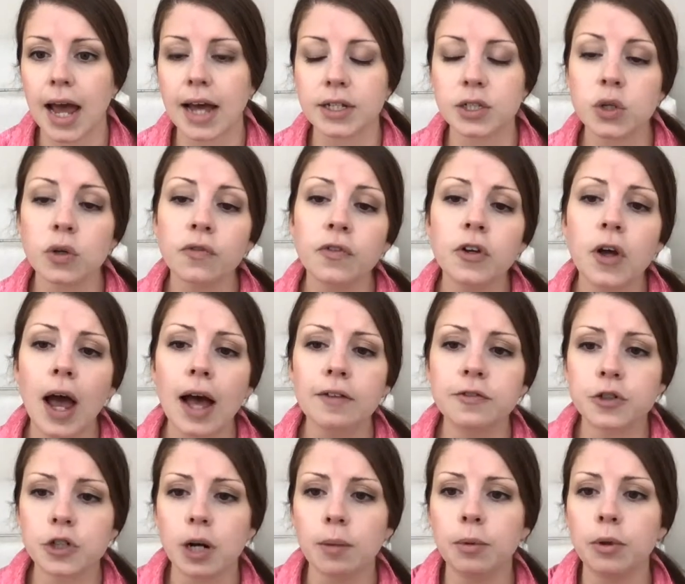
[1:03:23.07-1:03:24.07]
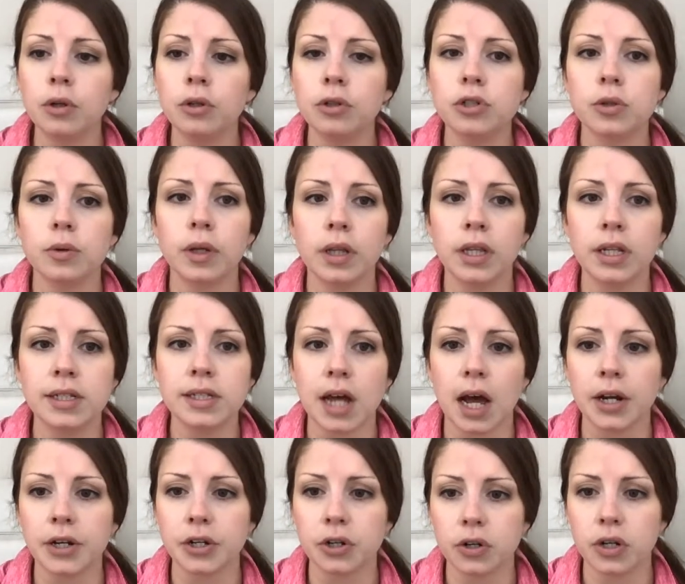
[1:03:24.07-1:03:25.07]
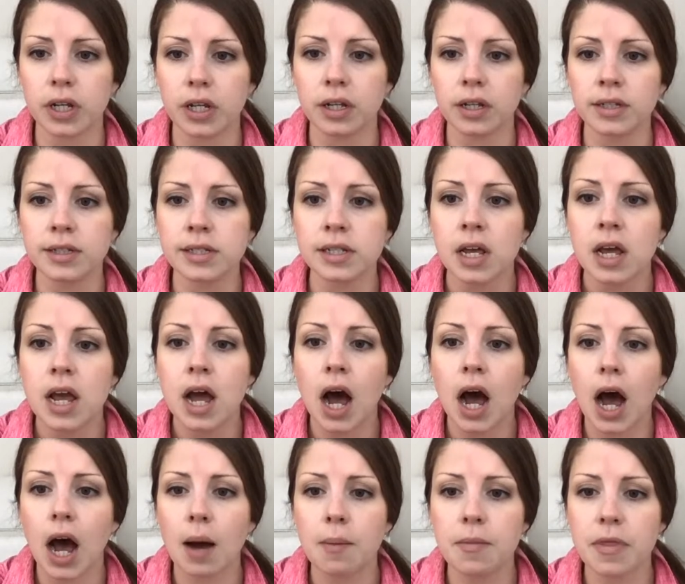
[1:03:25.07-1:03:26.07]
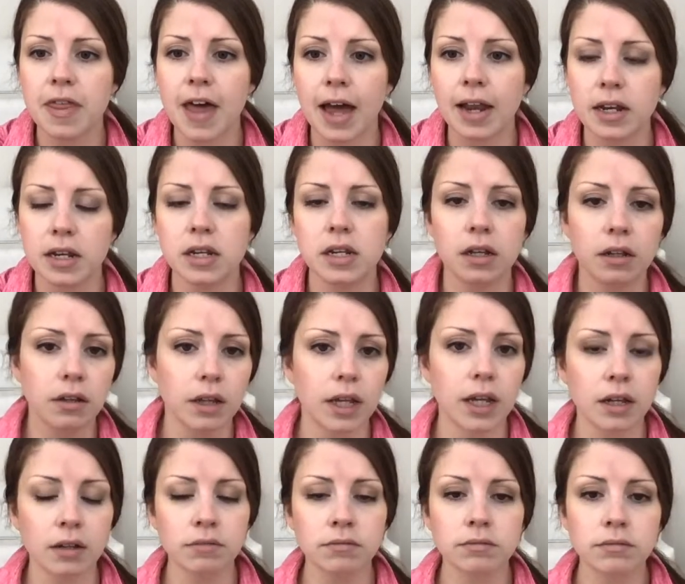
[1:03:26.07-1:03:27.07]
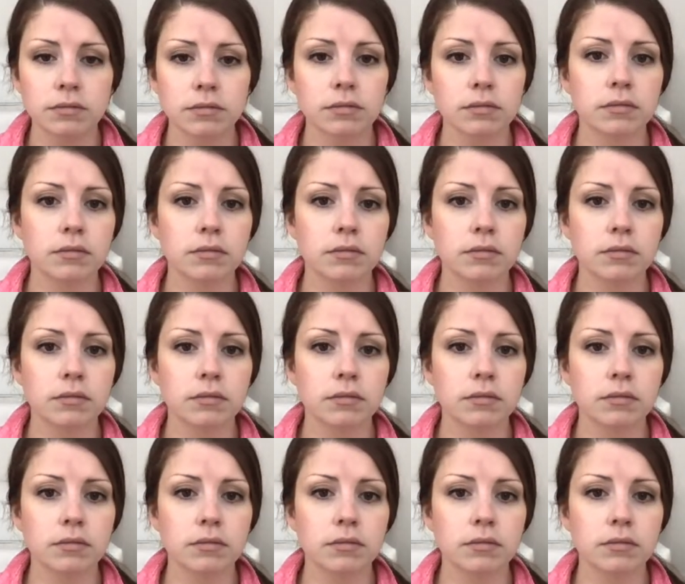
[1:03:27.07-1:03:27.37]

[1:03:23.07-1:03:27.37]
Yeah, so if you have trouble doing these on your knees, that kneeling